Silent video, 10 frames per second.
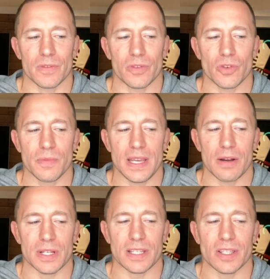to me, I
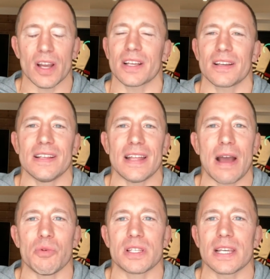was stuck,
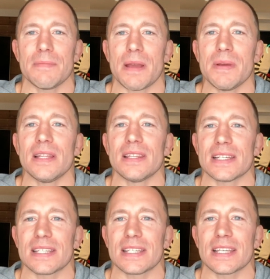I would say, maybe in
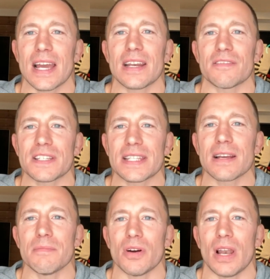this kind of
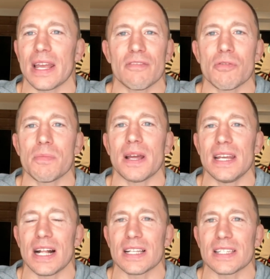stigma like
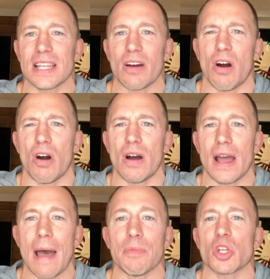everybody else that,
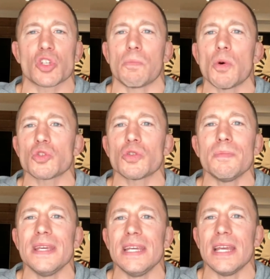I'm not supposed to
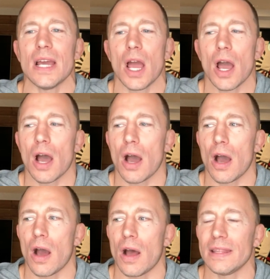be
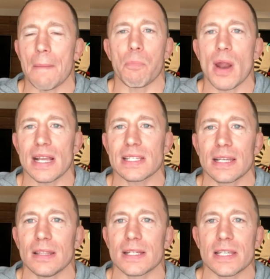depressed
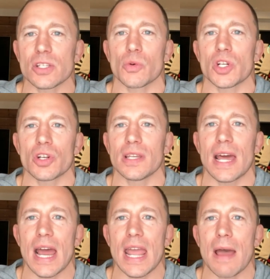in the situation that
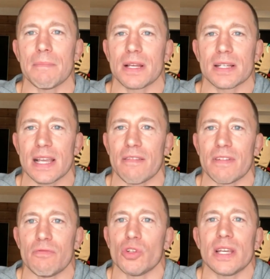I am because I have
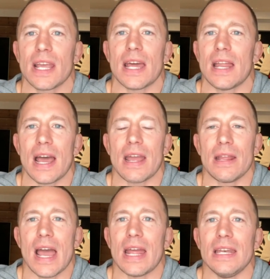everything
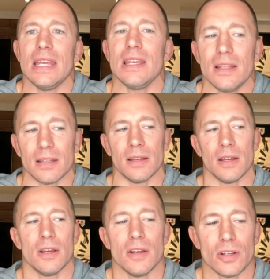I need.
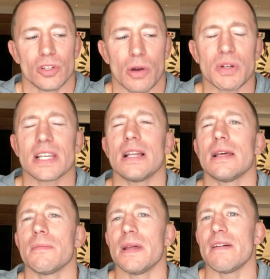So I was a
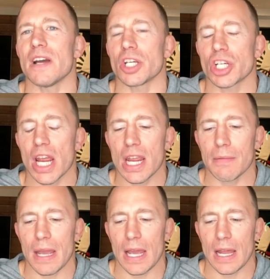little bit of a
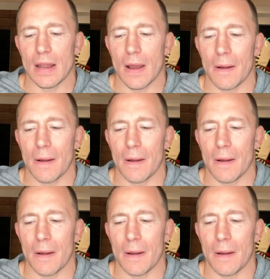shame, and